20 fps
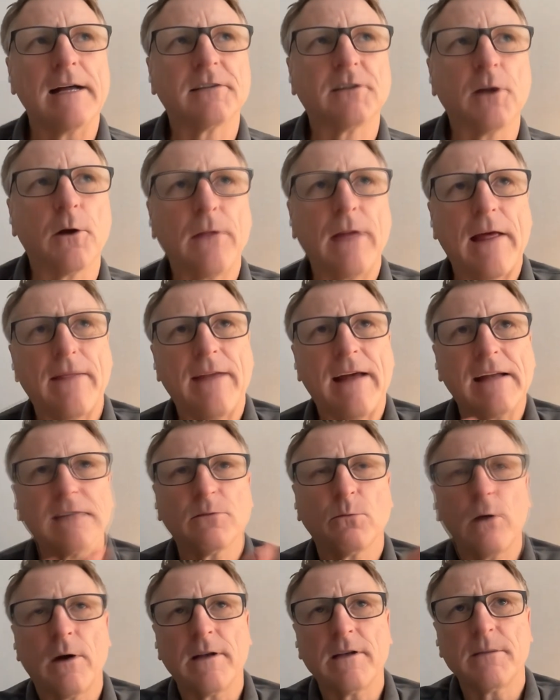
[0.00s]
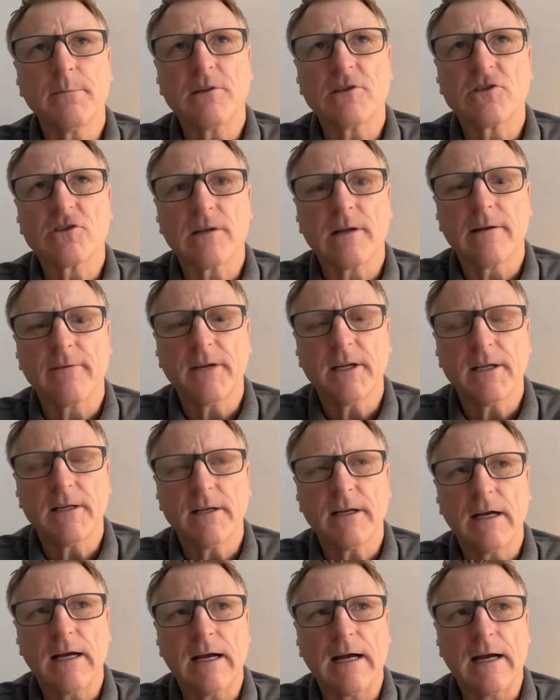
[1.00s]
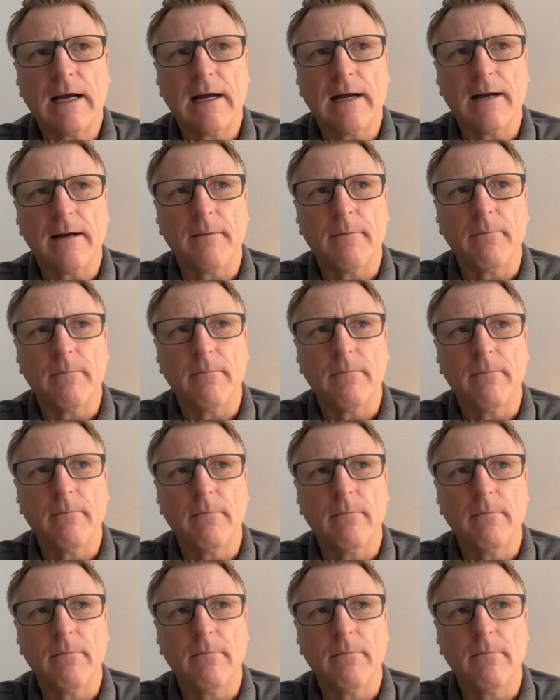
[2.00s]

So that, that's one dimension of it. Um,